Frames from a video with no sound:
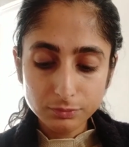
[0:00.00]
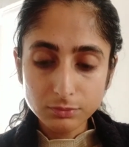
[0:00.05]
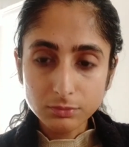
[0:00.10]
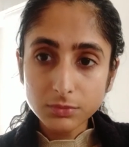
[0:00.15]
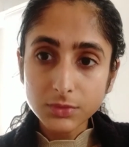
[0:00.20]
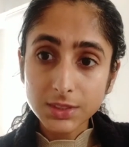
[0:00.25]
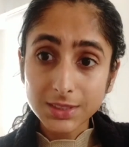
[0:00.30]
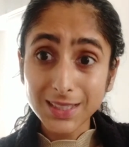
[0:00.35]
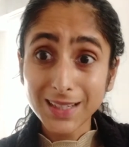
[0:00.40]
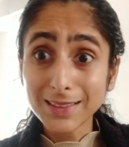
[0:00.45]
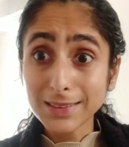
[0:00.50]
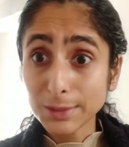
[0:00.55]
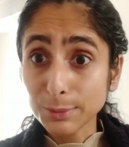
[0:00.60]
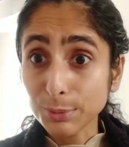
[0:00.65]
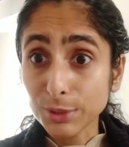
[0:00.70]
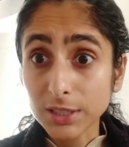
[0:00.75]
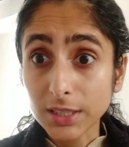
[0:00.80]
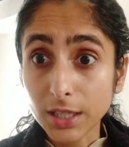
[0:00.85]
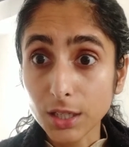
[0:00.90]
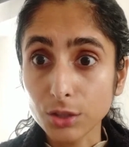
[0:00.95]

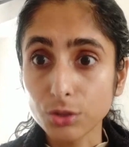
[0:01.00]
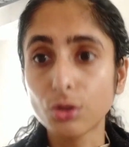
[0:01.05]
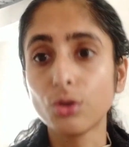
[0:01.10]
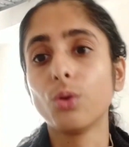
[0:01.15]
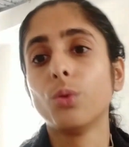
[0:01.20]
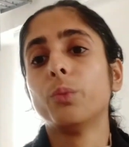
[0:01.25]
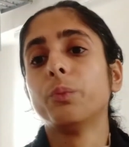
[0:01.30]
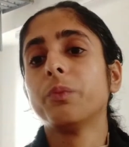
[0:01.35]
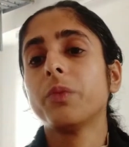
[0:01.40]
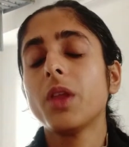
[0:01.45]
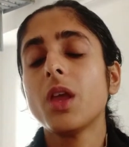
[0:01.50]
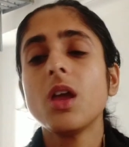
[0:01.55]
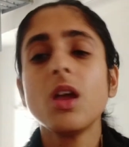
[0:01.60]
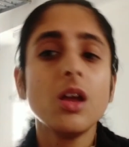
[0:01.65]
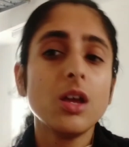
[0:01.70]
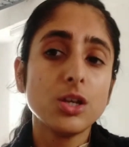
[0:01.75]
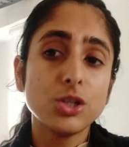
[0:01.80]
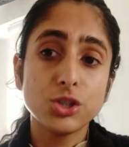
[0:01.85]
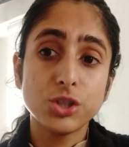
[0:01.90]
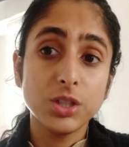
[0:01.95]
sensible thing to do.
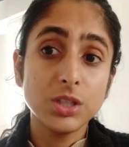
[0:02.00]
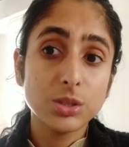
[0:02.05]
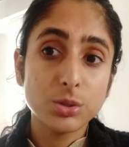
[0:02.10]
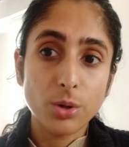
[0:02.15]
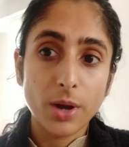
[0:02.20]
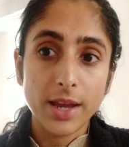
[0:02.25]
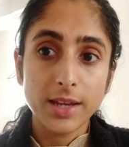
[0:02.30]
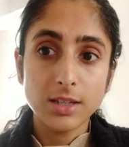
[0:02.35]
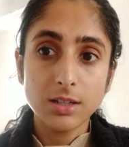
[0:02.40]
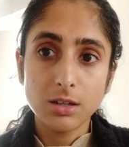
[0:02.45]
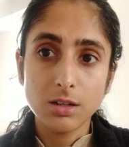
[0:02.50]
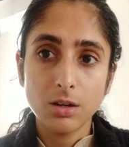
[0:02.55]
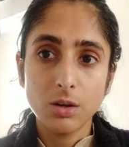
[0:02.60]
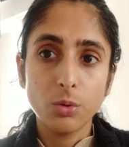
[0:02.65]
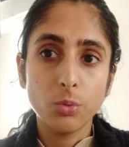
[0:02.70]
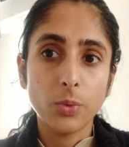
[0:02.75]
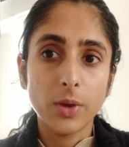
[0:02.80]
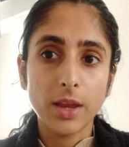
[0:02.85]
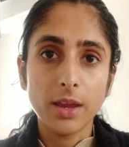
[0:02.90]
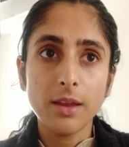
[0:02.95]
She's right in her
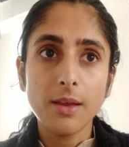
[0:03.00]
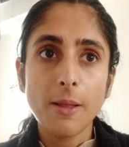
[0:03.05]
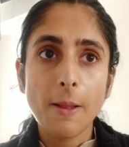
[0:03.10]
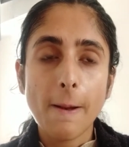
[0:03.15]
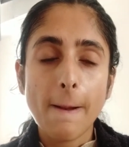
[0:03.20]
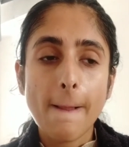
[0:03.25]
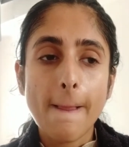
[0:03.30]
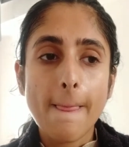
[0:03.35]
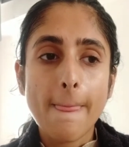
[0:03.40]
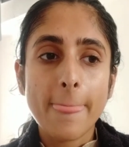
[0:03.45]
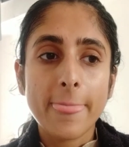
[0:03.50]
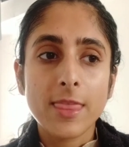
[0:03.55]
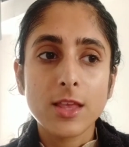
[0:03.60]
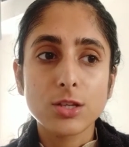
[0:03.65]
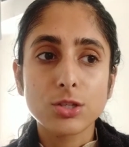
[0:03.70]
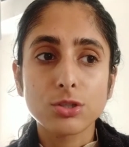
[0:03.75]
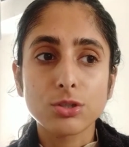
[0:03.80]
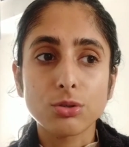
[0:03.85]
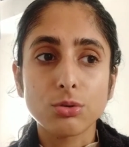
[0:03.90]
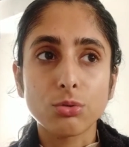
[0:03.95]
way.
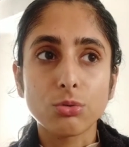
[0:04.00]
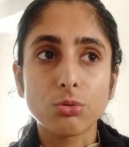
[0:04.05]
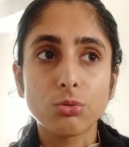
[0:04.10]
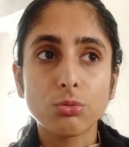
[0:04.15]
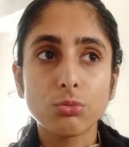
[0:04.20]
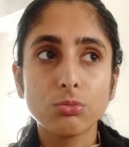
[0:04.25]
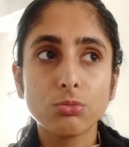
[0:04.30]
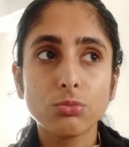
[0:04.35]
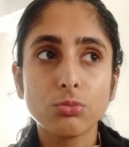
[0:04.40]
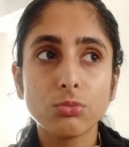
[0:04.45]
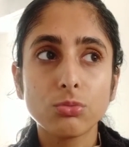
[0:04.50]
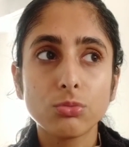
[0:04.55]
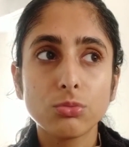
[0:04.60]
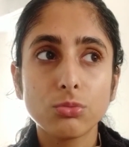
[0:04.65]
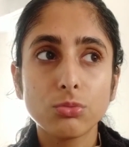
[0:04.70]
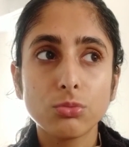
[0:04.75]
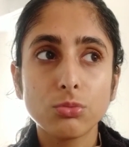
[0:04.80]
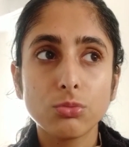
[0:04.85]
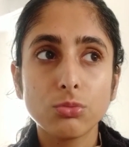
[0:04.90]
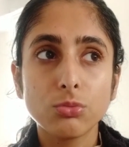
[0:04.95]
So
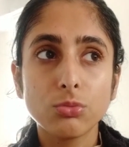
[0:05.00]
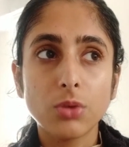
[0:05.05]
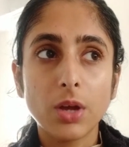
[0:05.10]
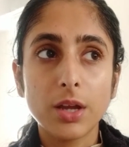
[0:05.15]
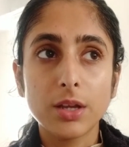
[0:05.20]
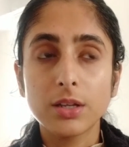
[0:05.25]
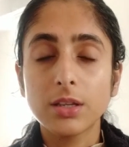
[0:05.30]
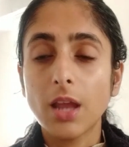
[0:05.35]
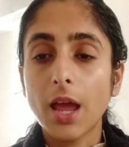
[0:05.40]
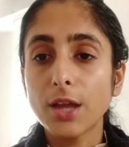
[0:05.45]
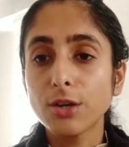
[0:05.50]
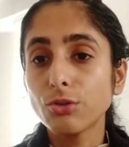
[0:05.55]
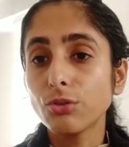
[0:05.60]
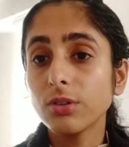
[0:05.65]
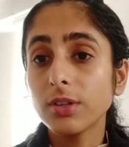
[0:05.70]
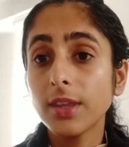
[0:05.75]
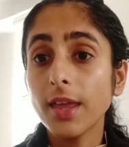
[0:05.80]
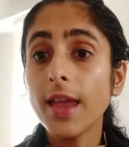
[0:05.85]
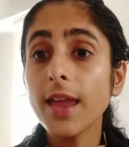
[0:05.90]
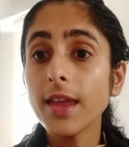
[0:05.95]
I don't
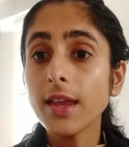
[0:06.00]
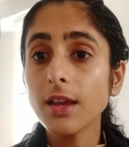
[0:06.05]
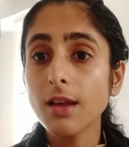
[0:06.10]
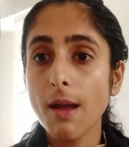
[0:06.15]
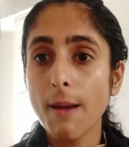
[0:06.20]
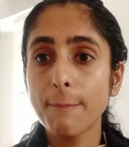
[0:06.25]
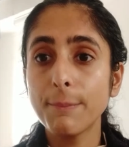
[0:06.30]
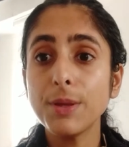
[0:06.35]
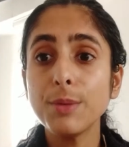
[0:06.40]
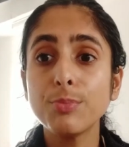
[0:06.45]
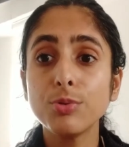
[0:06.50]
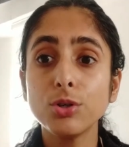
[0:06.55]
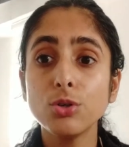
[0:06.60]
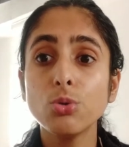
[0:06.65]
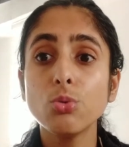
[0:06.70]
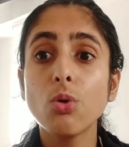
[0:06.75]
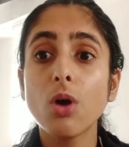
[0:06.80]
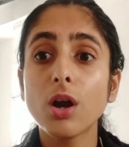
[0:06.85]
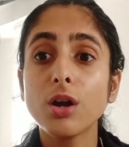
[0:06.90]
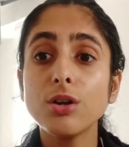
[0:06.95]
think people
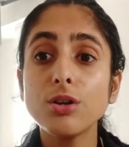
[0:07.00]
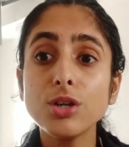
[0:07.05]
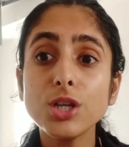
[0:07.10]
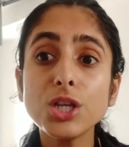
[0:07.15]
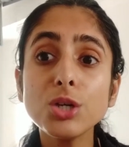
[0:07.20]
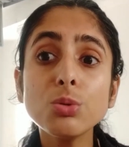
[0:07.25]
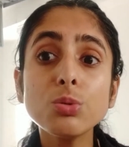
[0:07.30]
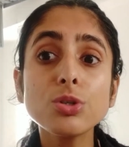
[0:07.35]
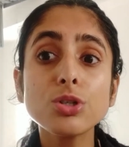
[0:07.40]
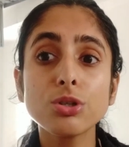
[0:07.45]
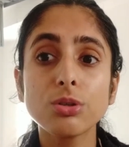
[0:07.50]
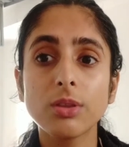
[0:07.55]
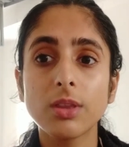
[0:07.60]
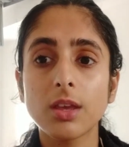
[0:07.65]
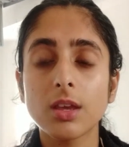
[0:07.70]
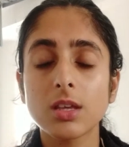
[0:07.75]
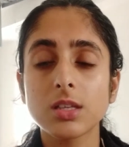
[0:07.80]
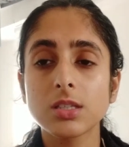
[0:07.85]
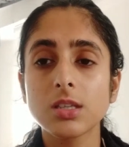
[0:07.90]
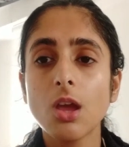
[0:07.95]
who are new to
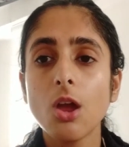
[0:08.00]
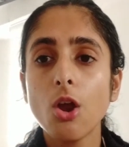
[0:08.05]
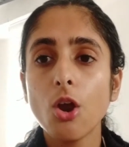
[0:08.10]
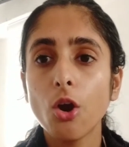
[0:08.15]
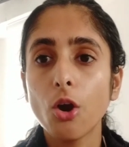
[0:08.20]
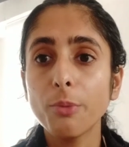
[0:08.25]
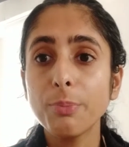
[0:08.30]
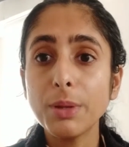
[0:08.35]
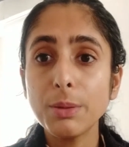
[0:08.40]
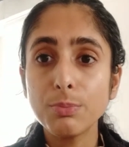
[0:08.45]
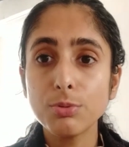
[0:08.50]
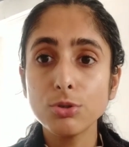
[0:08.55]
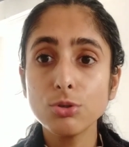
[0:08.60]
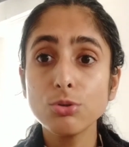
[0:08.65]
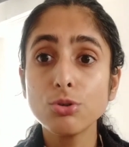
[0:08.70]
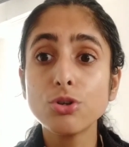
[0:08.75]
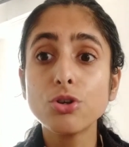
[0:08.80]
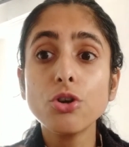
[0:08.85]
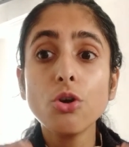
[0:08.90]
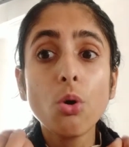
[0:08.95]
this, or people who
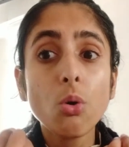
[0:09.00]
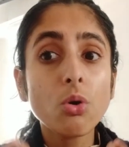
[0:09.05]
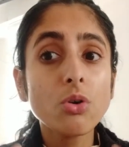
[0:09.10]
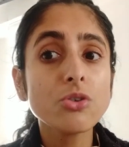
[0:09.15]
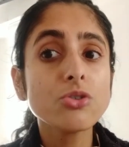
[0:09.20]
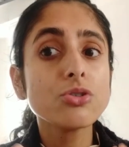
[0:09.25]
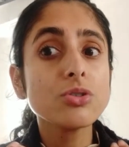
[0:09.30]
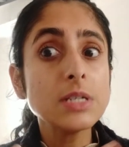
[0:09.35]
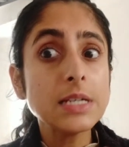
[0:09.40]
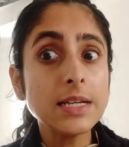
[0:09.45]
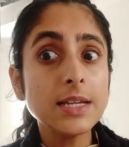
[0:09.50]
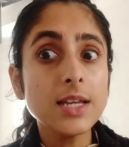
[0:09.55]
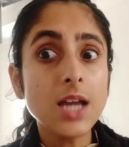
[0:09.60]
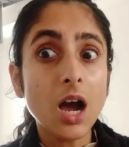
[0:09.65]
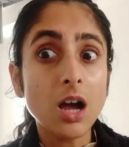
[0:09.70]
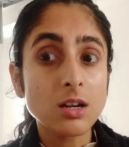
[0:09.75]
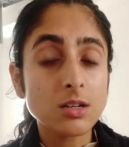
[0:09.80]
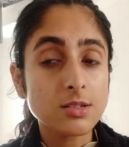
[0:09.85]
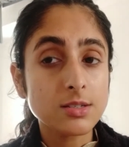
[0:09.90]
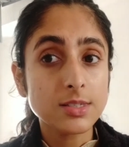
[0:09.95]
don't really
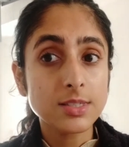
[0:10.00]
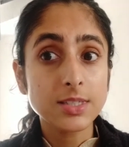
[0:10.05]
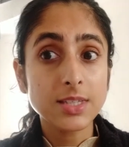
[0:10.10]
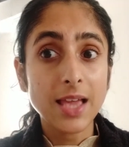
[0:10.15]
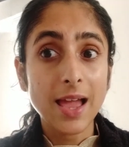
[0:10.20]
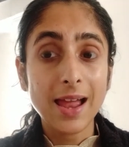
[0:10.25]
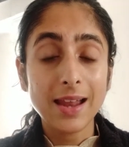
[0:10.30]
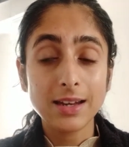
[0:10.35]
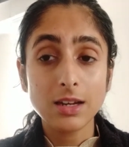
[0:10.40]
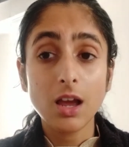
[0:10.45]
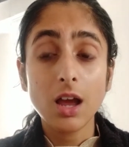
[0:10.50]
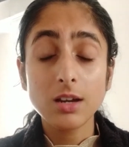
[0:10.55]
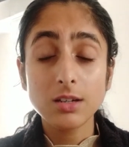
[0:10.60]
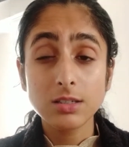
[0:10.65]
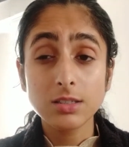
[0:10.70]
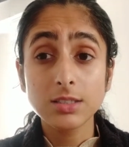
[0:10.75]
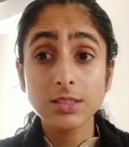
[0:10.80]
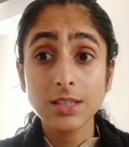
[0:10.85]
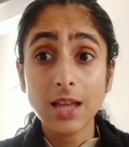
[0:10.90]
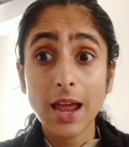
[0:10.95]
understand
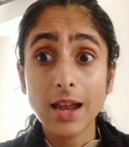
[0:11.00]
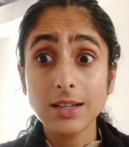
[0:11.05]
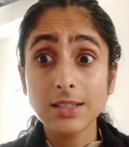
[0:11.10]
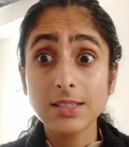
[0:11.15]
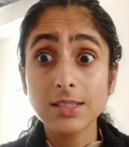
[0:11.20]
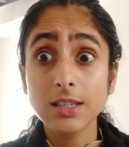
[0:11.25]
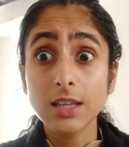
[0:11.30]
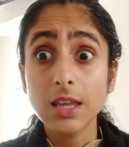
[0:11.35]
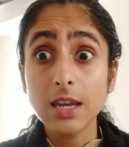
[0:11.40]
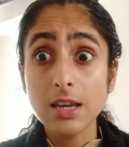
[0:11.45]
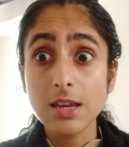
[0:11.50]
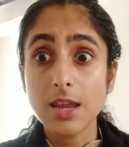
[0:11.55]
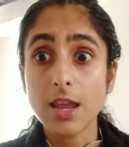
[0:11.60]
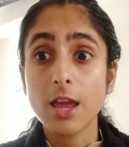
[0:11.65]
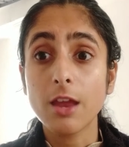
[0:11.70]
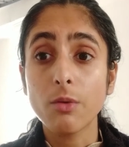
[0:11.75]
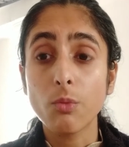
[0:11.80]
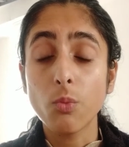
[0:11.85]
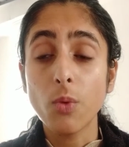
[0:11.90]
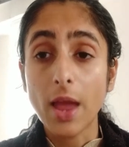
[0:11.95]

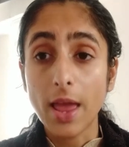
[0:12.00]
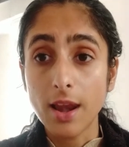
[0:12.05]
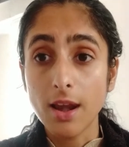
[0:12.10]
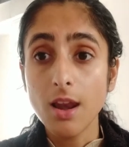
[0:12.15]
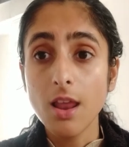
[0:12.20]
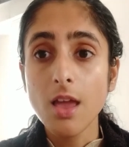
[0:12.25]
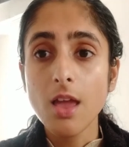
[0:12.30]
skincare well,